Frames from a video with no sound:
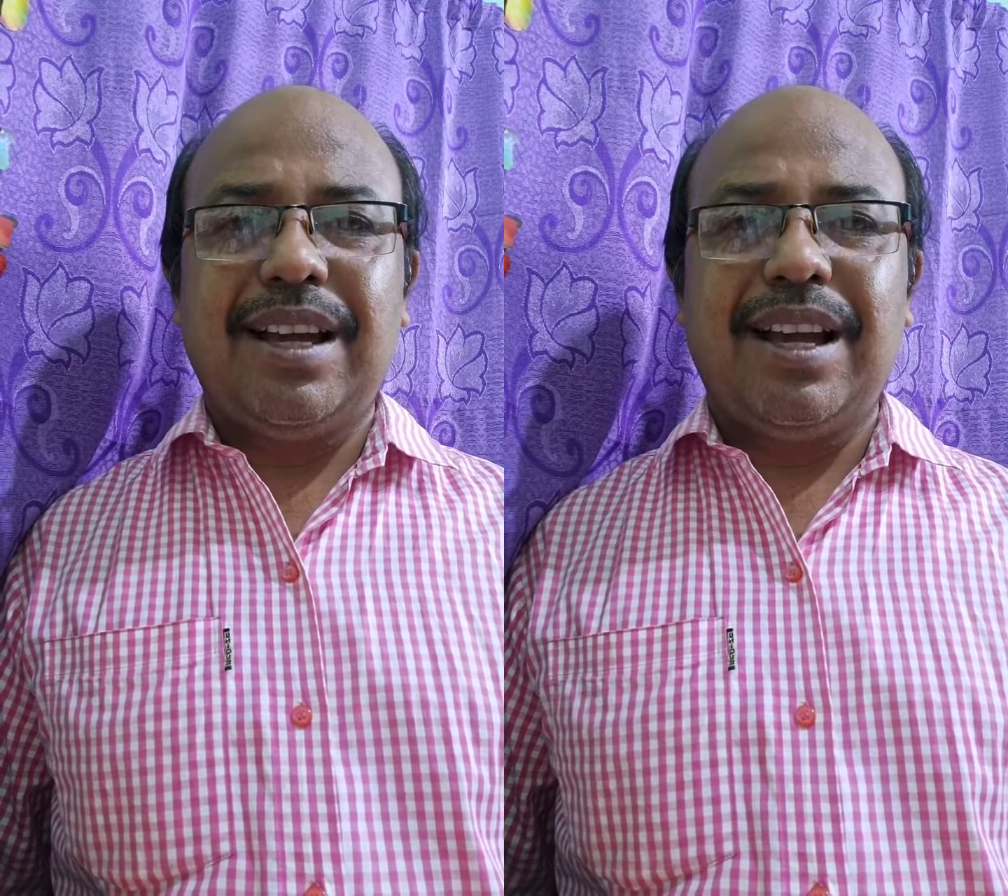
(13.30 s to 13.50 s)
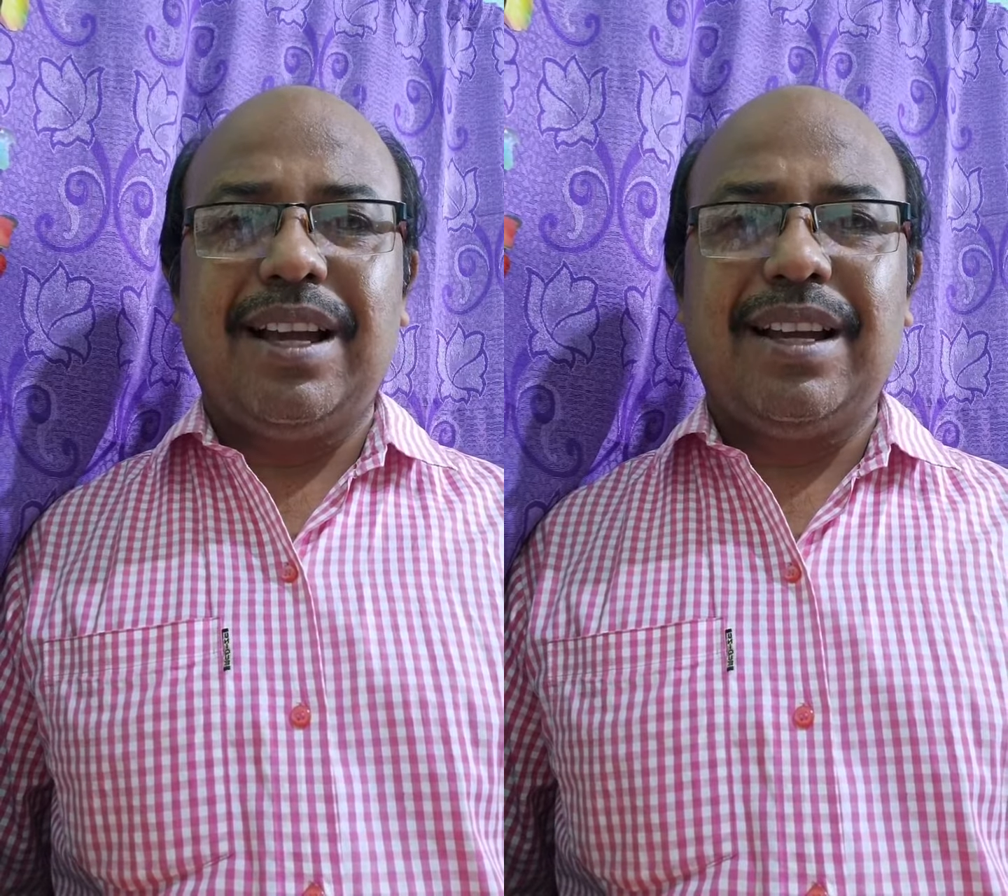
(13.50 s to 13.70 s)

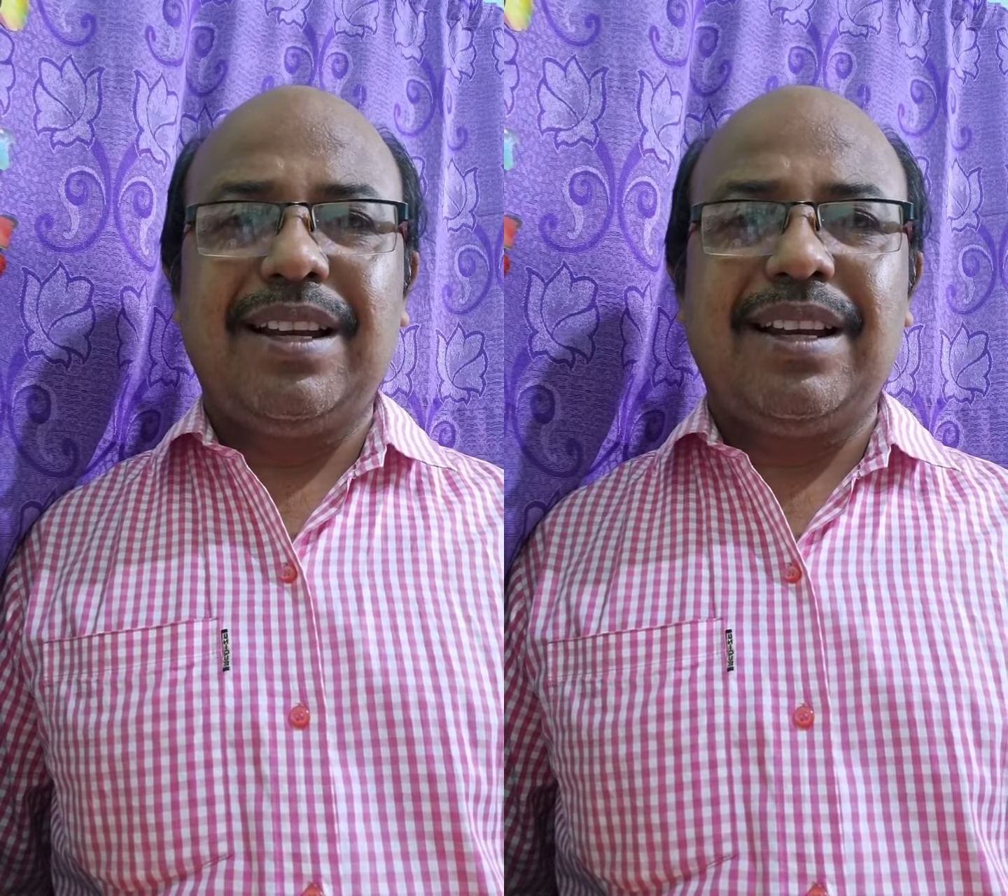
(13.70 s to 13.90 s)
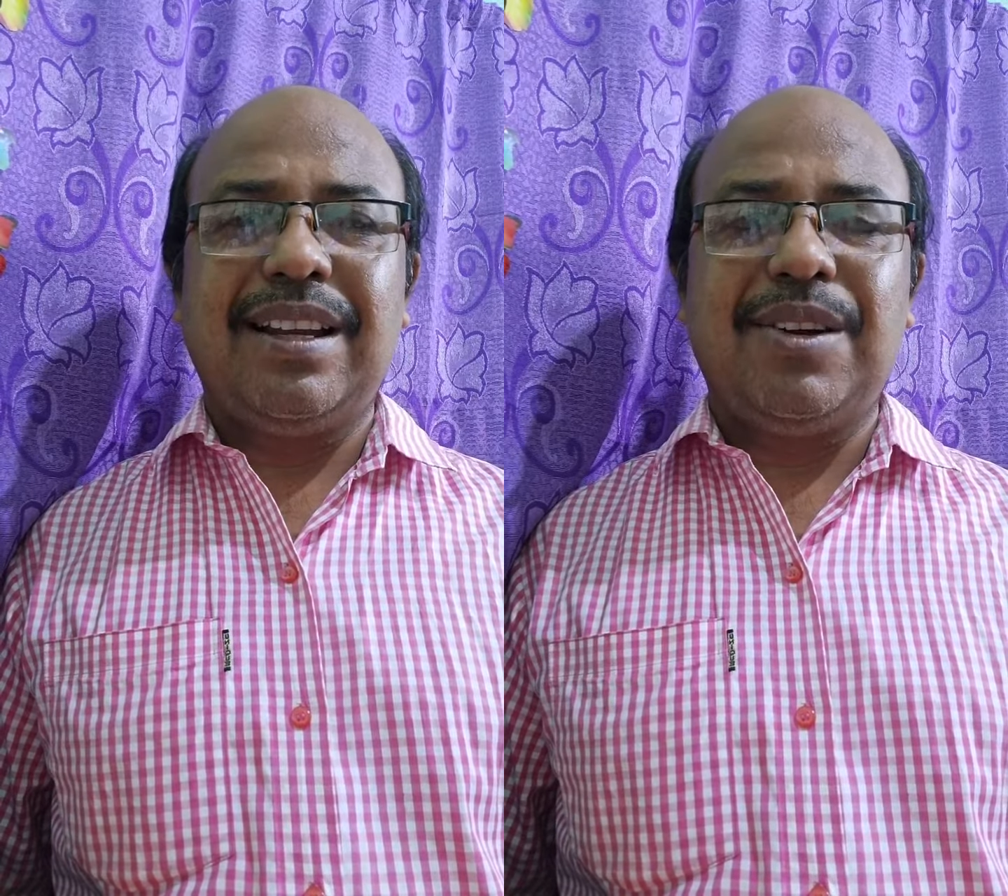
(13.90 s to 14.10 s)

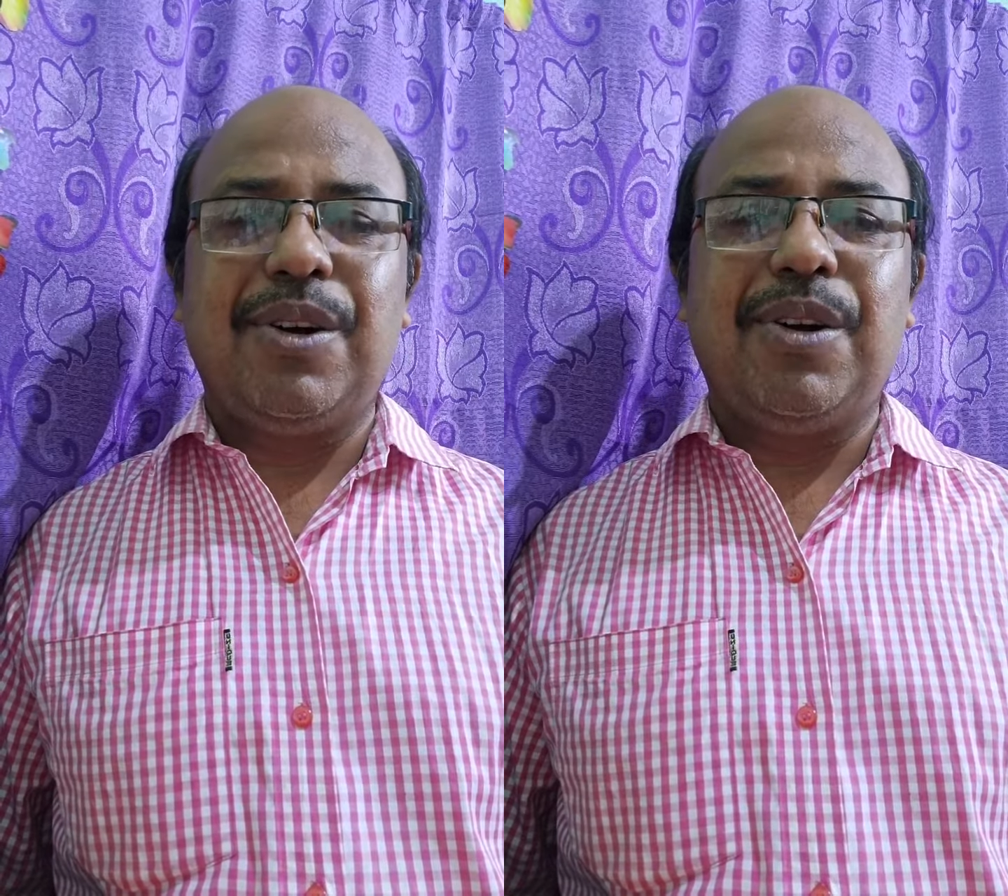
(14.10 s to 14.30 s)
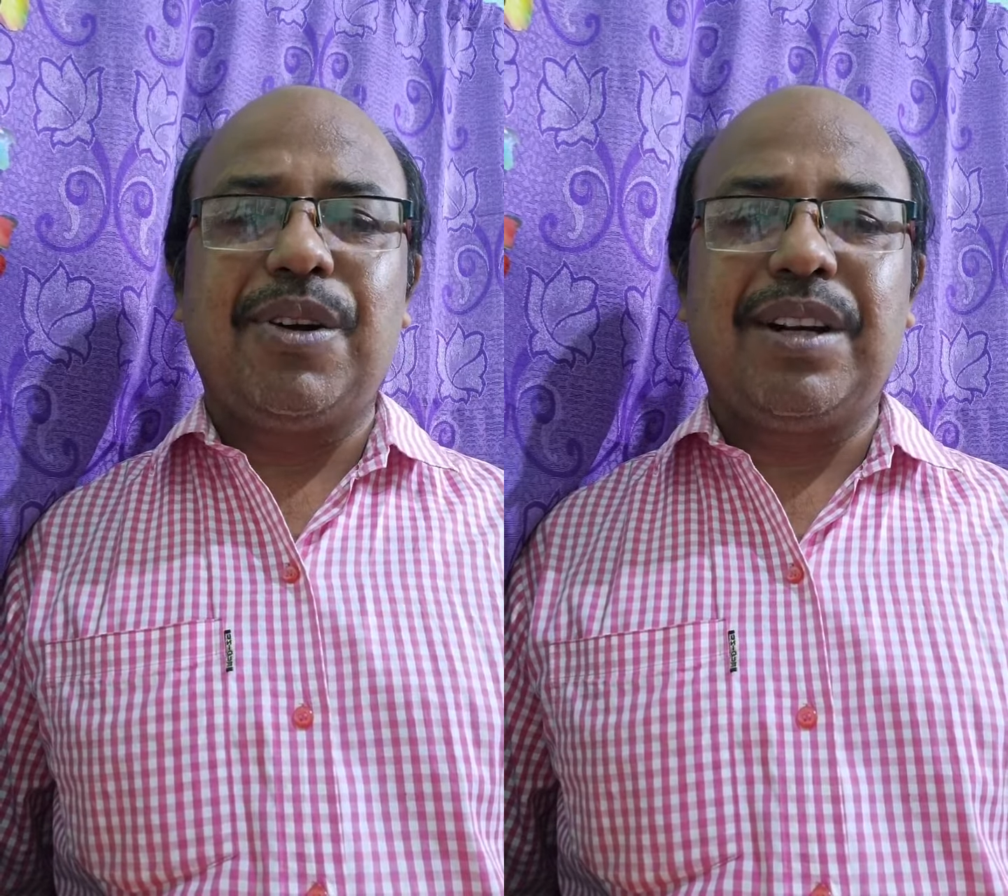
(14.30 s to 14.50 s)
and
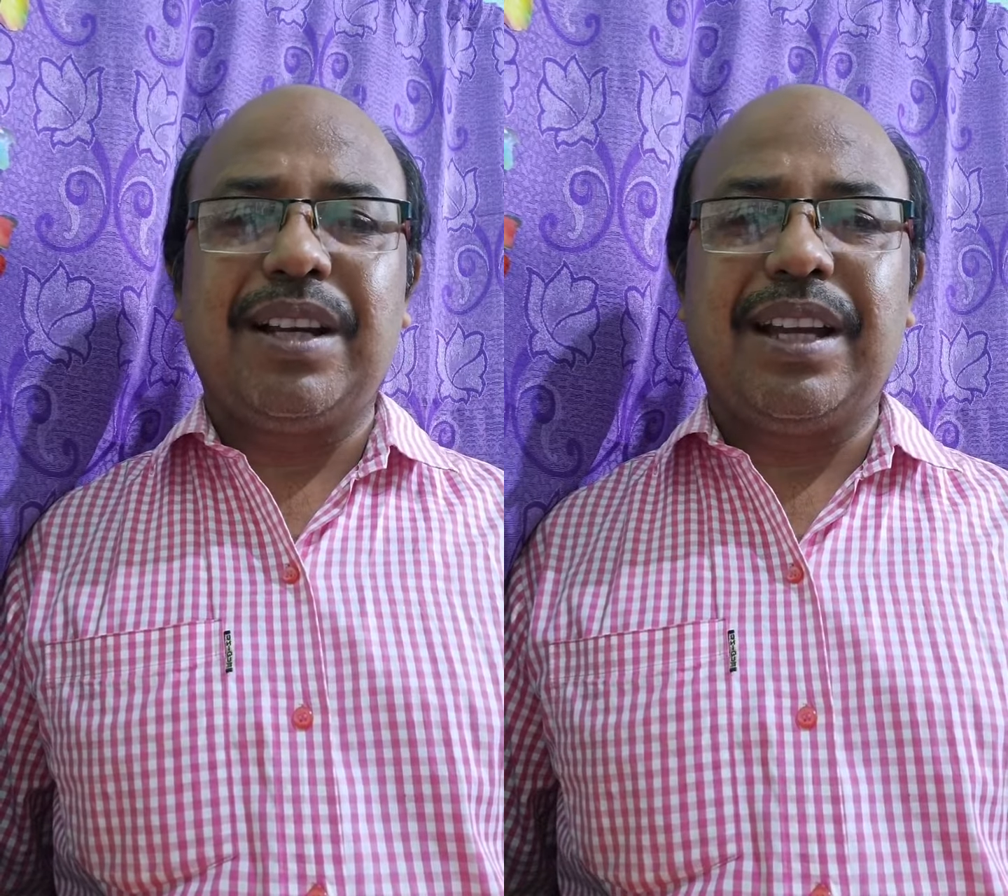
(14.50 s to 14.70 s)
or